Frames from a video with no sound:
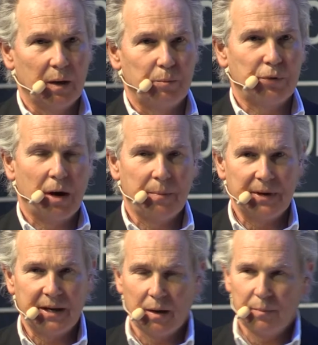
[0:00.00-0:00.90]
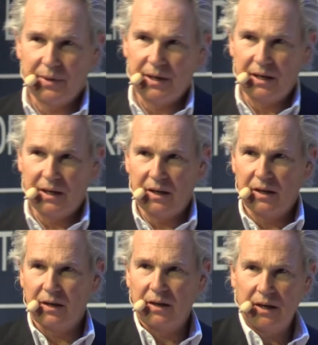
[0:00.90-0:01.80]
property company
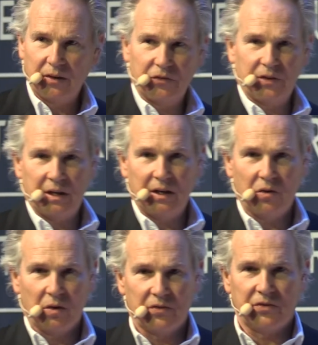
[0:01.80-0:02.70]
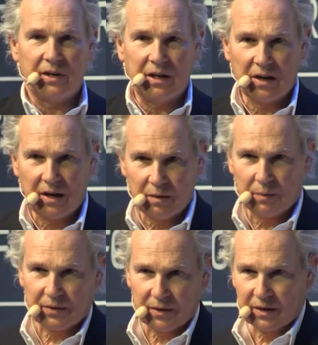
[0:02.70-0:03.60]
in Helsinki called Citycon
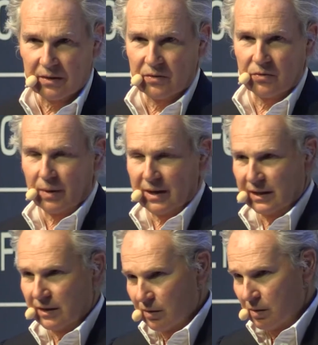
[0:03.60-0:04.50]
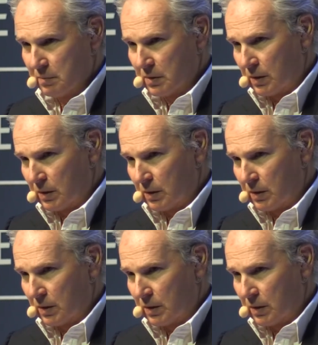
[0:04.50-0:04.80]
with an Israeli group.